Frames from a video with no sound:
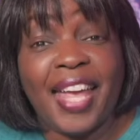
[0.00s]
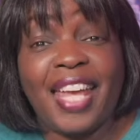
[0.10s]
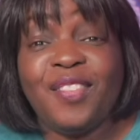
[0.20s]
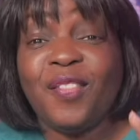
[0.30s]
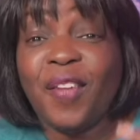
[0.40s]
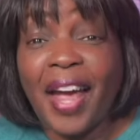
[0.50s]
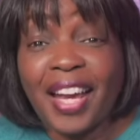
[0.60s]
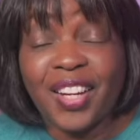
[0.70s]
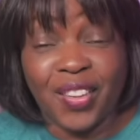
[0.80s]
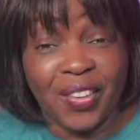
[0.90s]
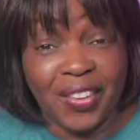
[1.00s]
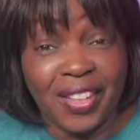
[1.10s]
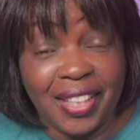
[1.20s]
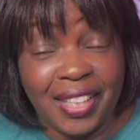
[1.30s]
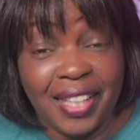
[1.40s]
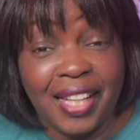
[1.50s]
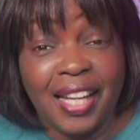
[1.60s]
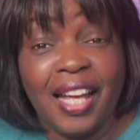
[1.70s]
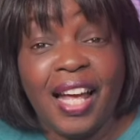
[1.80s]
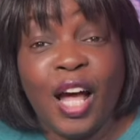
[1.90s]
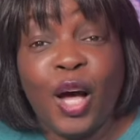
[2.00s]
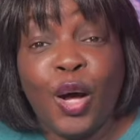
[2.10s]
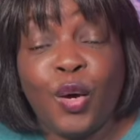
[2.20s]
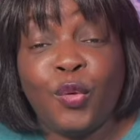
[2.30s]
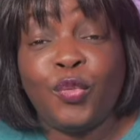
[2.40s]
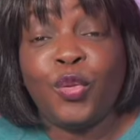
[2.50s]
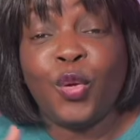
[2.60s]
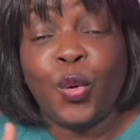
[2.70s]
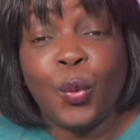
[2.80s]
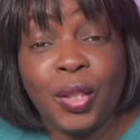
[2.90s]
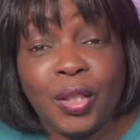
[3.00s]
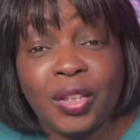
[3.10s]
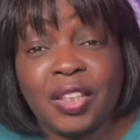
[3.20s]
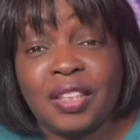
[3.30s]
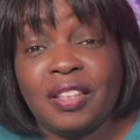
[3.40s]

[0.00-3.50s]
a record of the quilt,